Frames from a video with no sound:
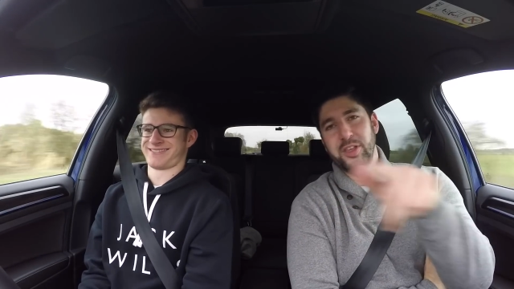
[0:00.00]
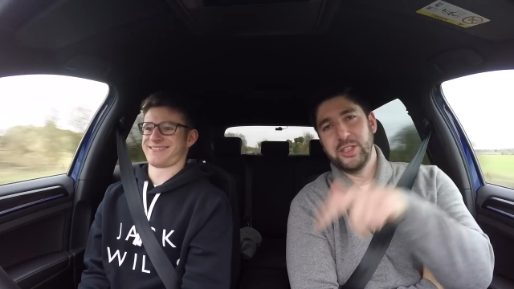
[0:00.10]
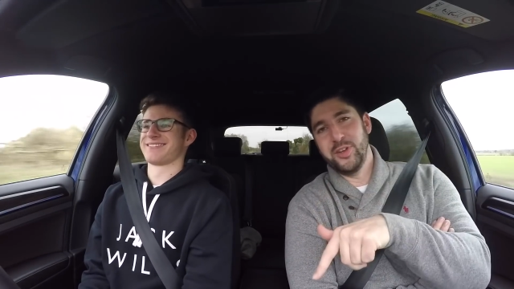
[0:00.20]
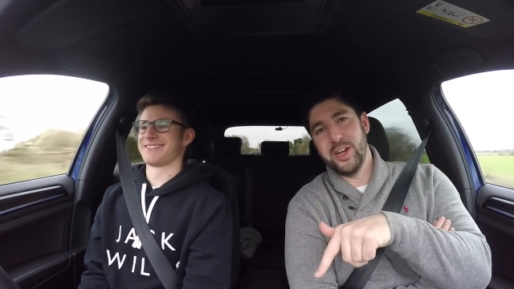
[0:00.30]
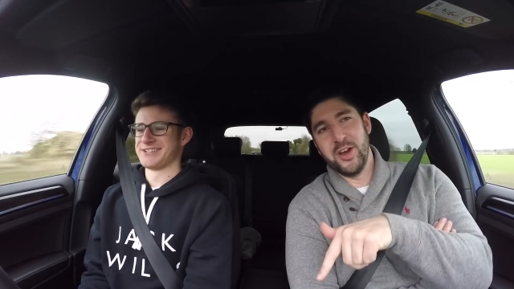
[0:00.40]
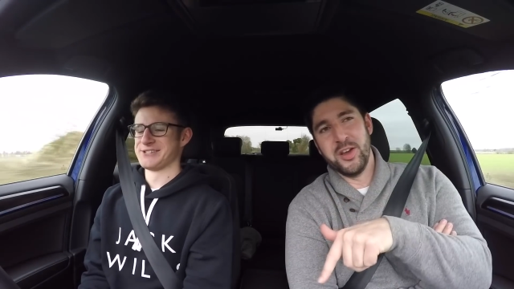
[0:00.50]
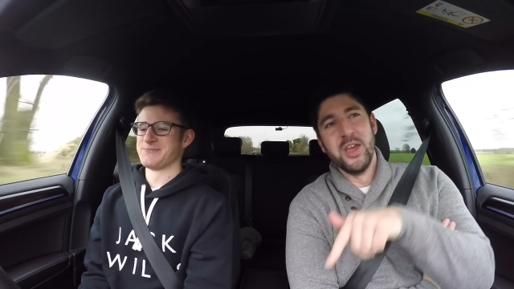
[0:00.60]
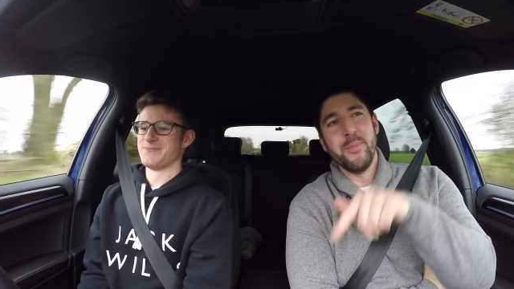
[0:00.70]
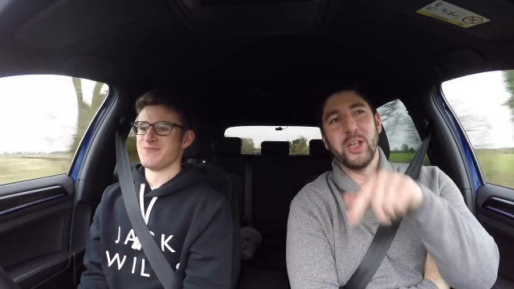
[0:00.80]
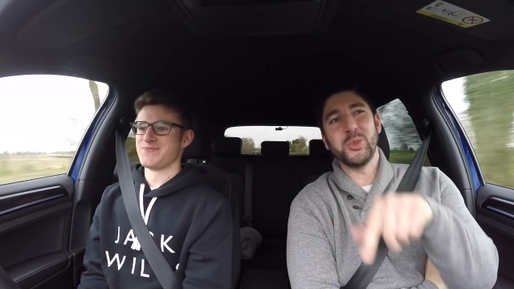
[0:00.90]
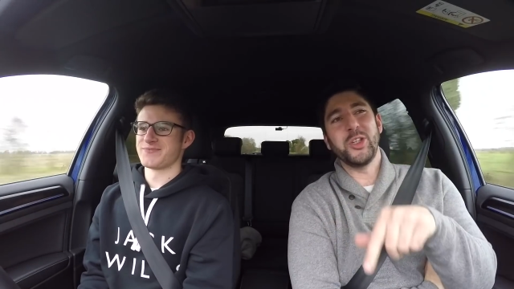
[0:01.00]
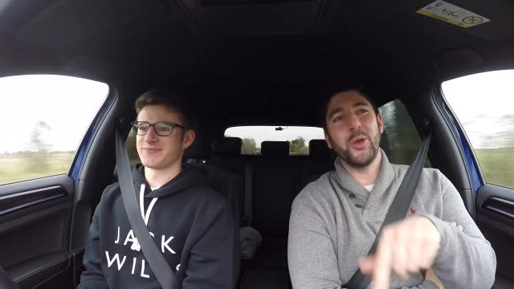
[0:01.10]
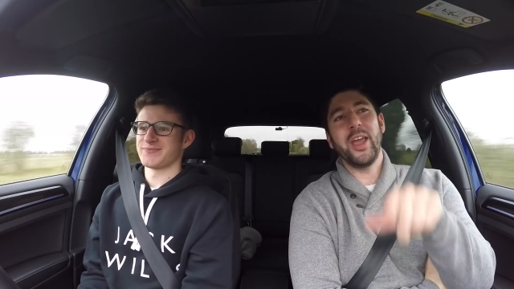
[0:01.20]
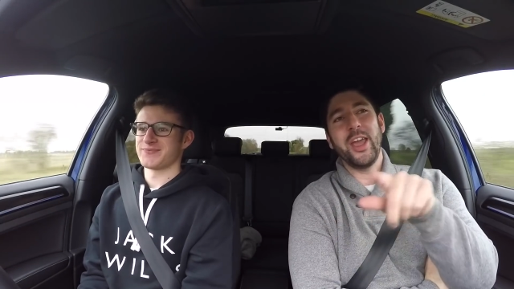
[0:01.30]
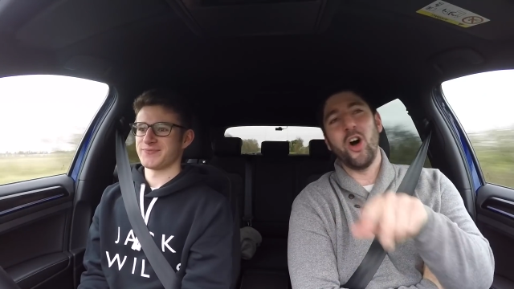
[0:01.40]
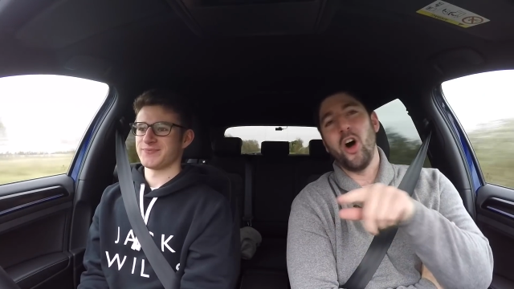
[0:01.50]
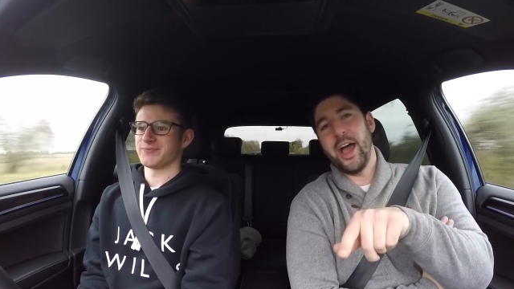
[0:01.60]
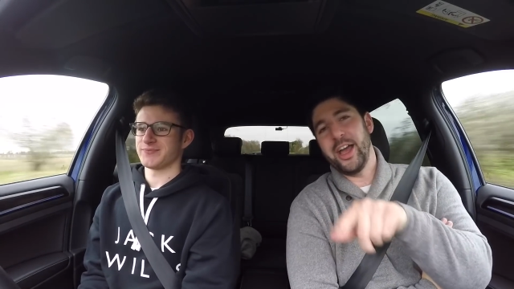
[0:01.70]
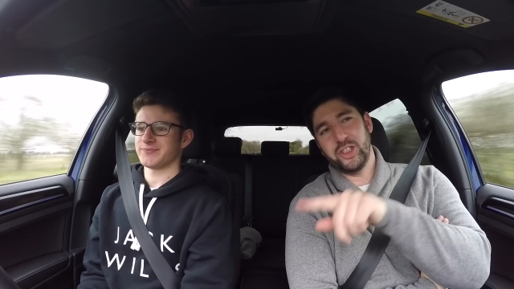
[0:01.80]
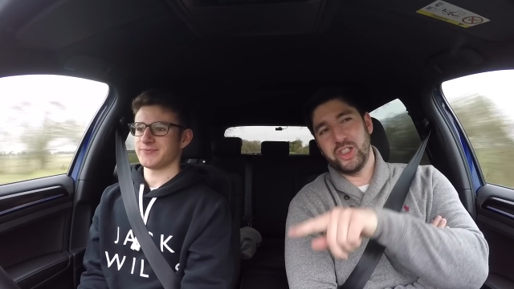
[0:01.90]
Speaker 1: this video because we're doing a hot
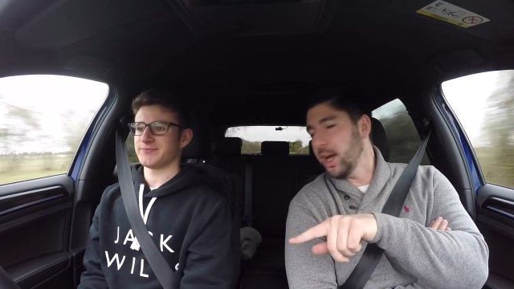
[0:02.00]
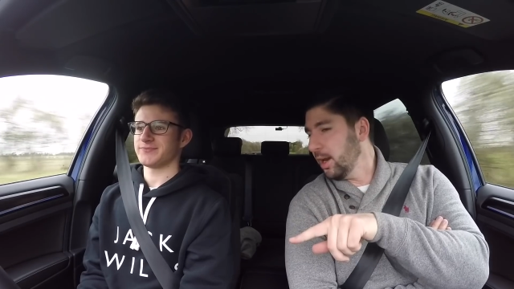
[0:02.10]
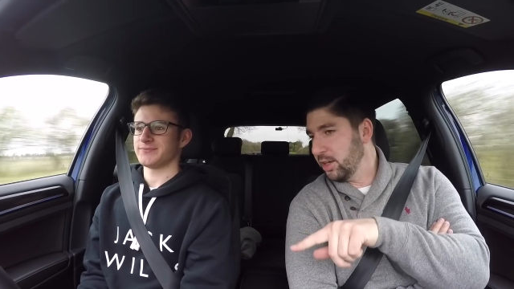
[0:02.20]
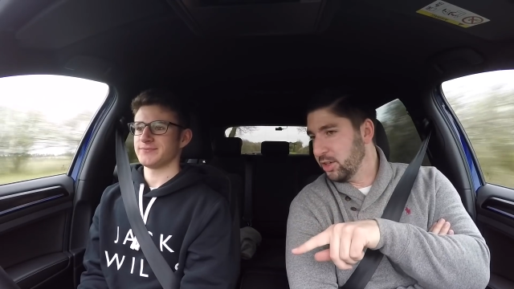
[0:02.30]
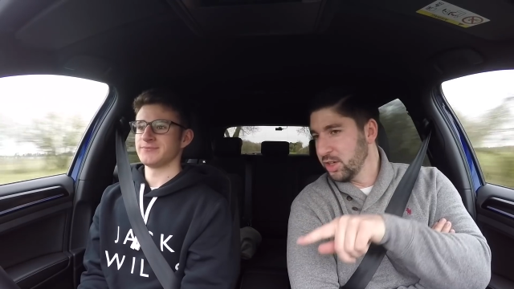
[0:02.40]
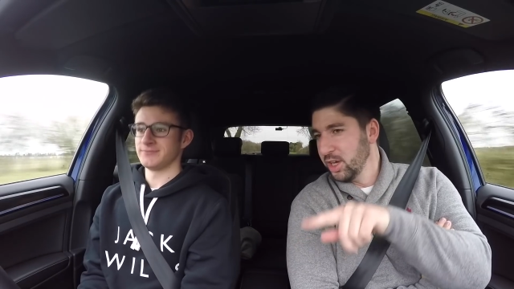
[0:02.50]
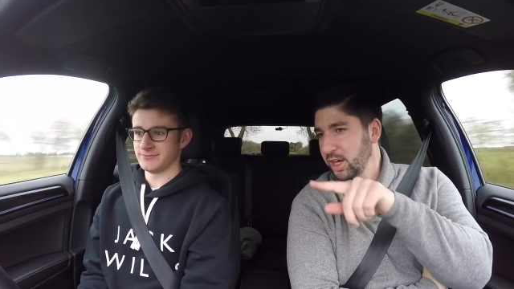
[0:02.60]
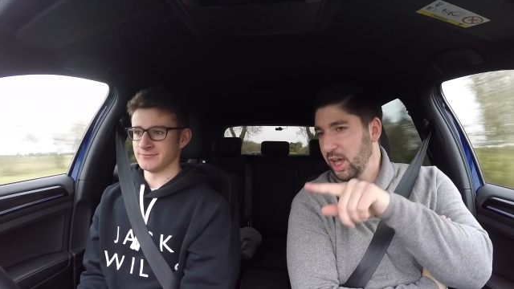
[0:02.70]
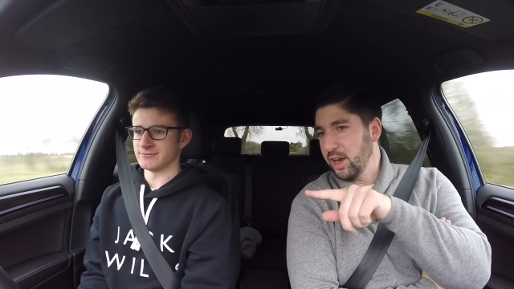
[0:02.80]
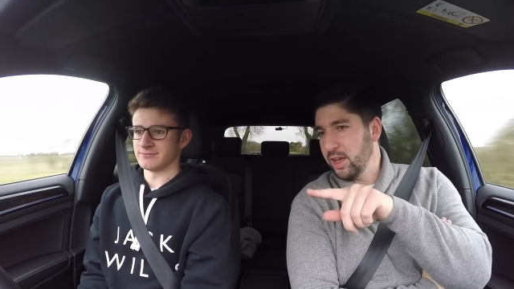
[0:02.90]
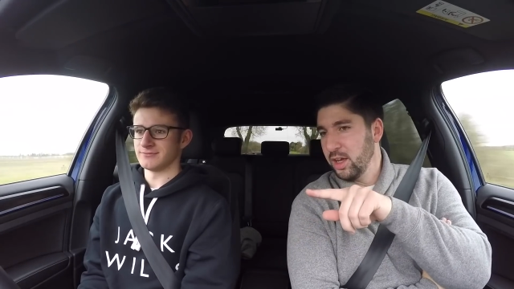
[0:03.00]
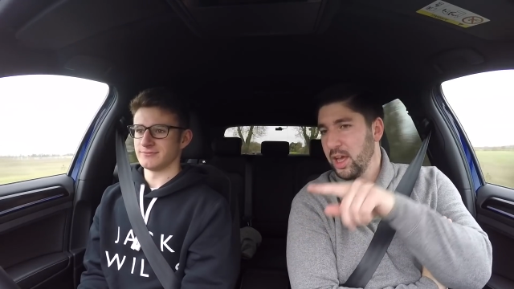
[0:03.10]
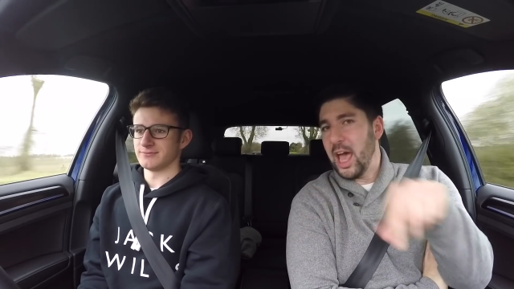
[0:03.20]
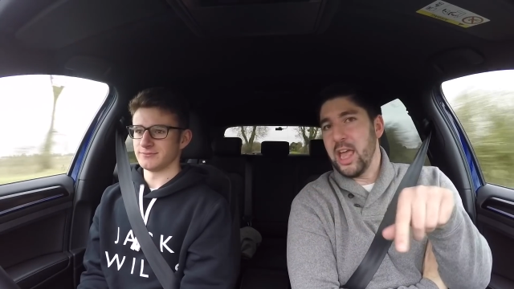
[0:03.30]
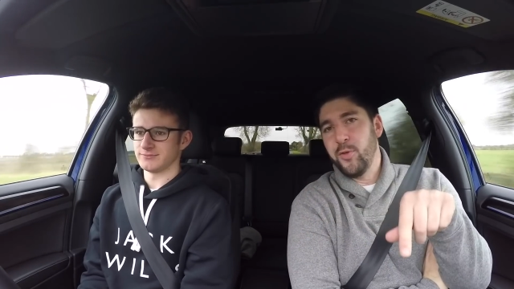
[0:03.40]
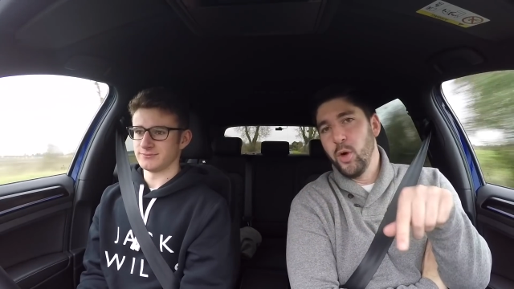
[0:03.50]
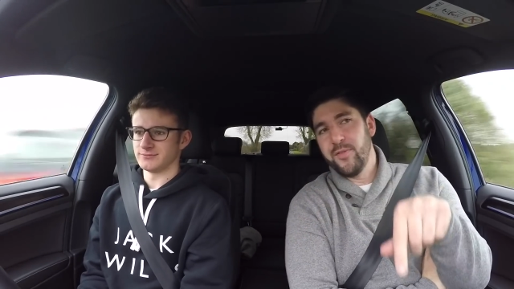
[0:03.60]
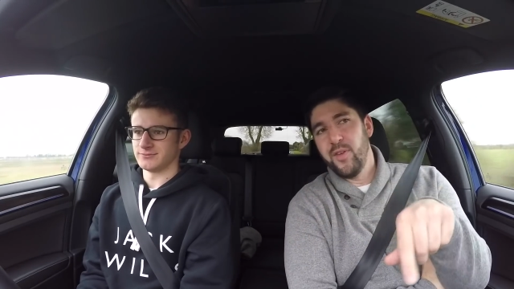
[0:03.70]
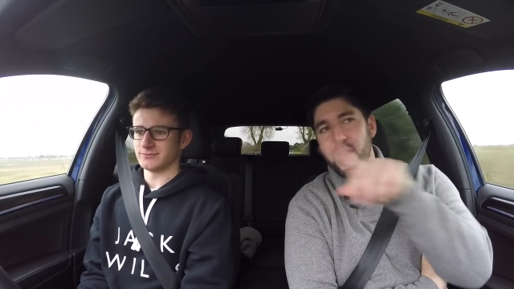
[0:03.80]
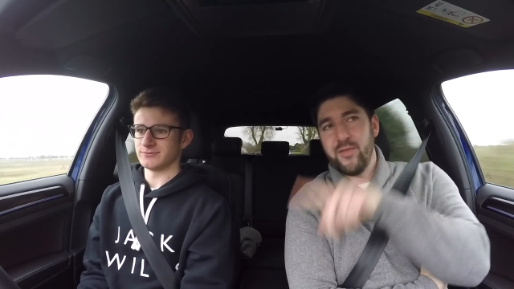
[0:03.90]
hatch challenge mm. and a A
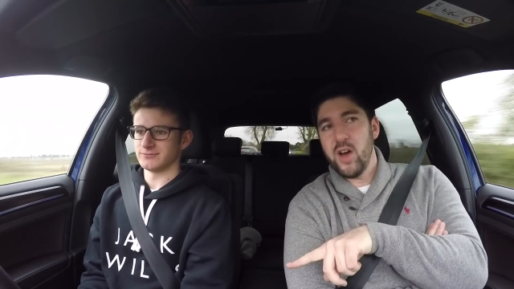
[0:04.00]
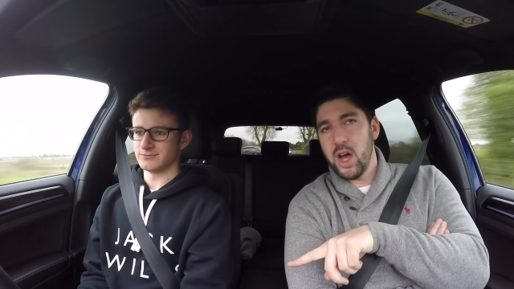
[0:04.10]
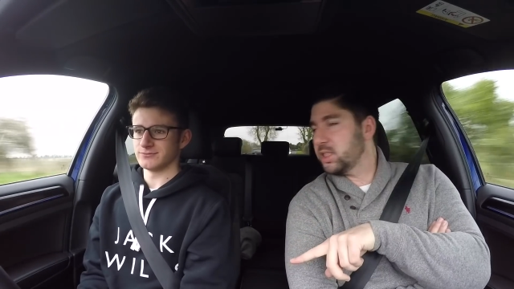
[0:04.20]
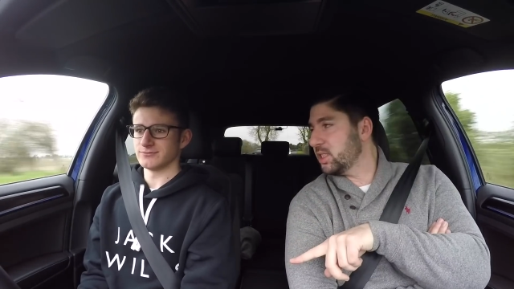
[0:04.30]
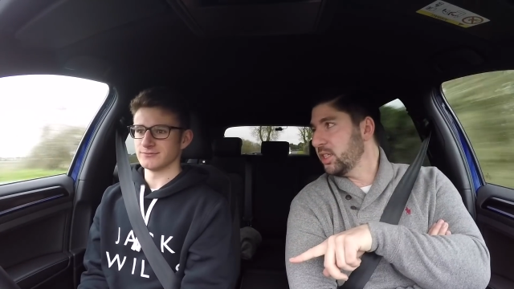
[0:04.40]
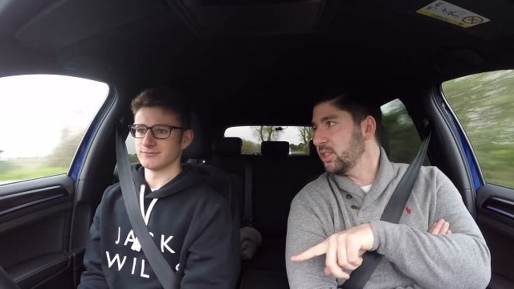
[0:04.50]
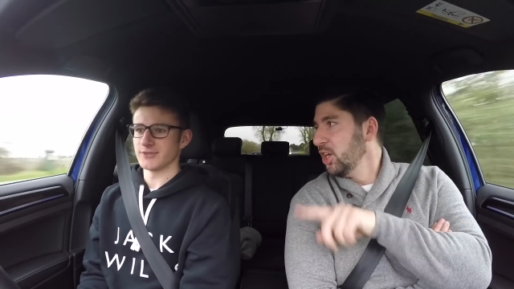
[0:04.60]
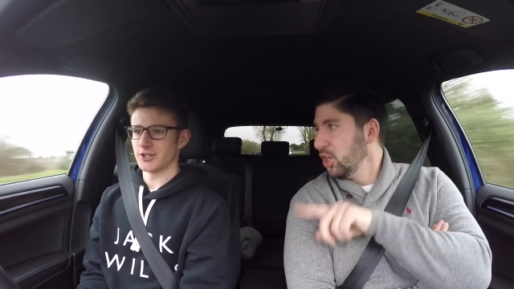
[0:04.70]
forty-five versus.